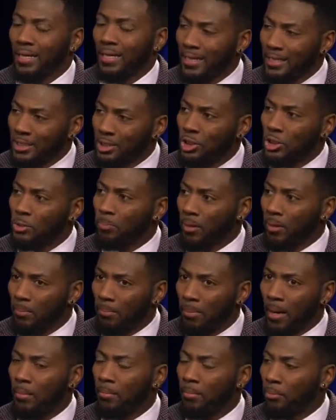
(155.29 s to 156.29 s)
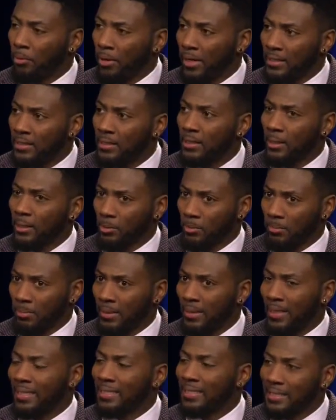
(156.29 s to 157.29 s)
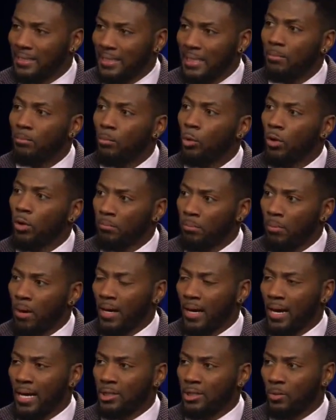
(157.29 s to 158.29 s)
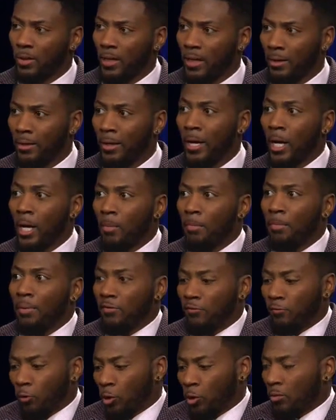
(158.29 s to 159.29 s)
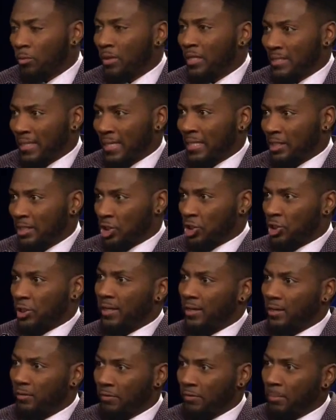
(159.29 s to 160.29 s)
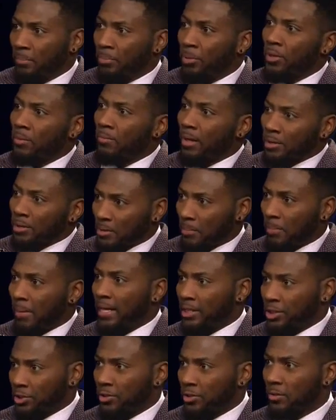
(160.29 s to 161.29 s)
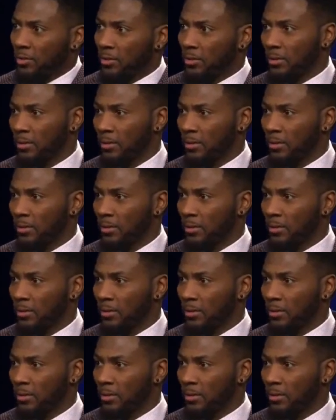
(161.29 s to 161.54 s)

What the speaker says: Let's just pump our brakes a little bit and see more of Brock Osweiler before we take the sheriff and put him out to pasture.